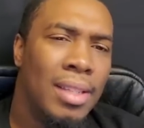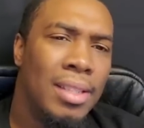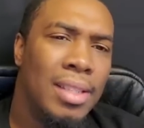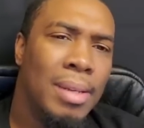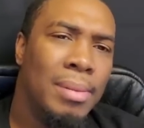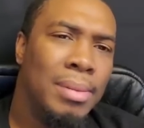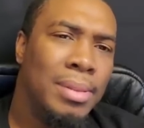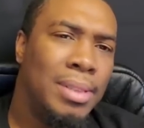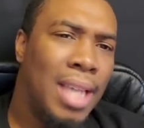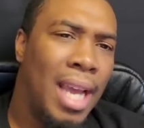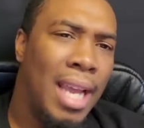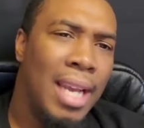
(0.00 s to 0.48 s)

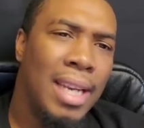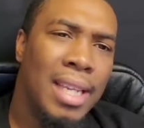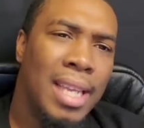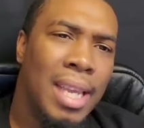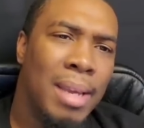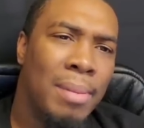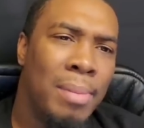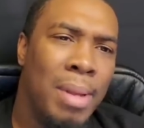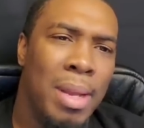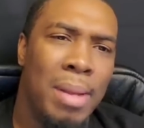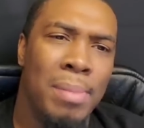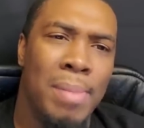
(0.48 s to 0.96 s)
They was trying to
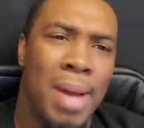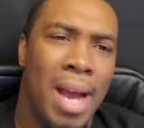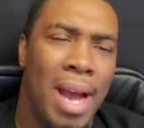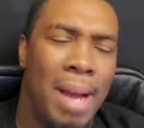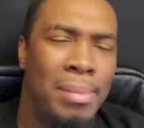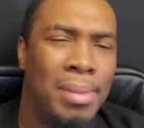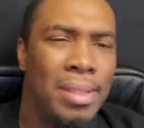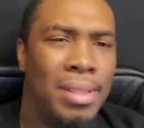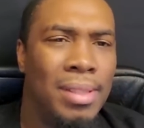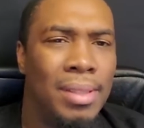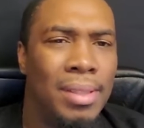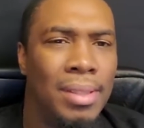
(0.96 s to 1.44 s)
get me,
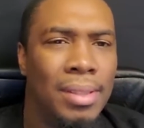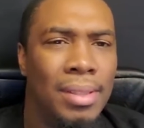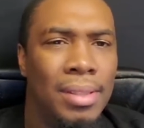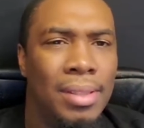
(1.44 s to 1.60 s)
mama.